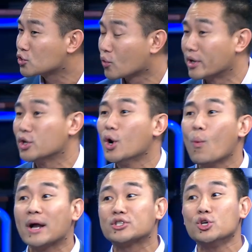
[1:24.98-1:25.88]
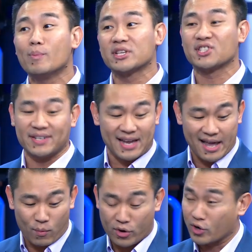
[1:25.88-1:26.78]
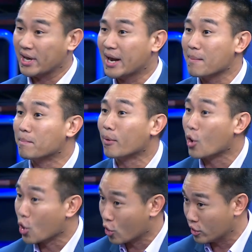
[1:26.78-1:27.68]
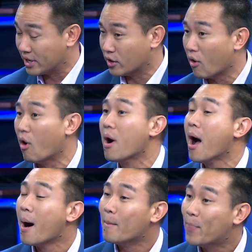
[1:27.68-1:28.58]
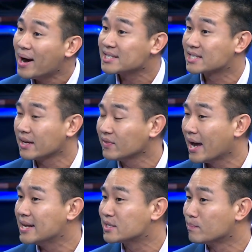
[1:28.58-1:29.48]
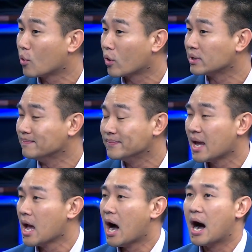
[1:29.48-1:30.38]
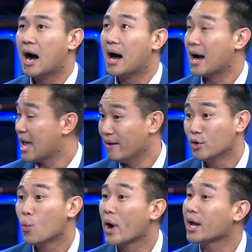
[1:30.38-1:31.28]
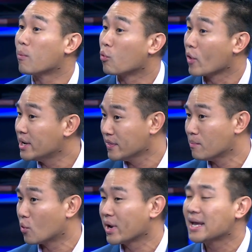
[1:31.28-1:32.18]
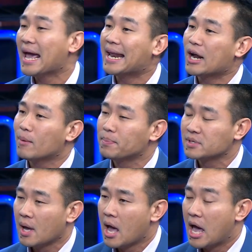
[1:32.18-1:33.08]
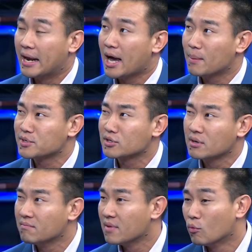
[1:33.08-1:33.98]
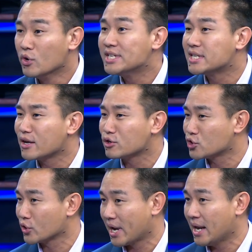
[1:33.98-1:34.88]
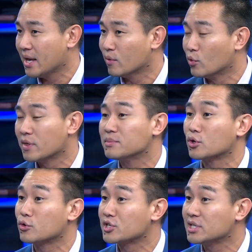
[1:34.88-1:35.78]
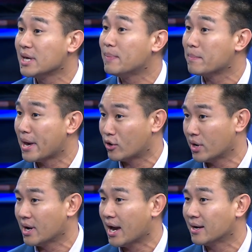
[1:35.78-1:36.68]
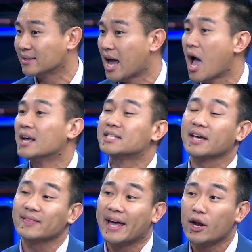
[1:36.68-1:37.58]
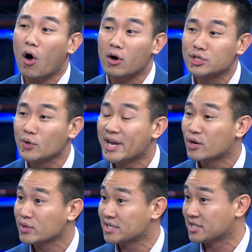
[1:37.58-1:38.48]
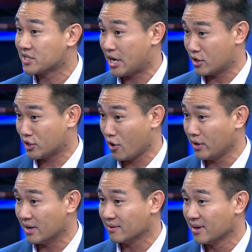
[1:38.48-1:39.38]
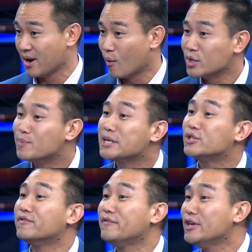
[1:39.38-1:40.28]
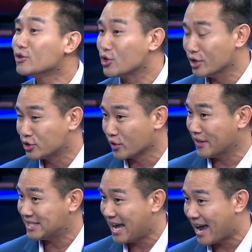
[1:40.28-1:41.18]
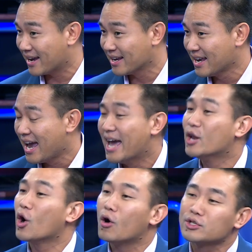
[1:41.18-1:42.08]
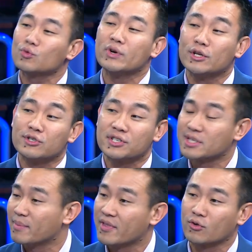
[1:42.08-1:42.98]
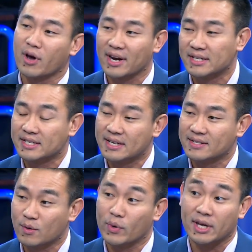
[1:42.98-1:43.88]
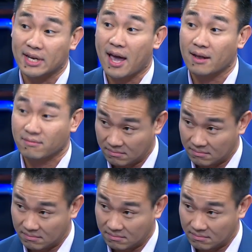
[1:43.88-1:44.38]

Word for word: sword. You don't want too much sunlight where you're getting burned, burned, at right. all. But sunlight is important. Uh, if you wake up right in the morning, it helps, it helps reset your circadian rhythm so you're sleeping better at night. Sunlight also increases serotonin, which makes you feel good during the day. And it also reduces some of the chronic disease that we can get.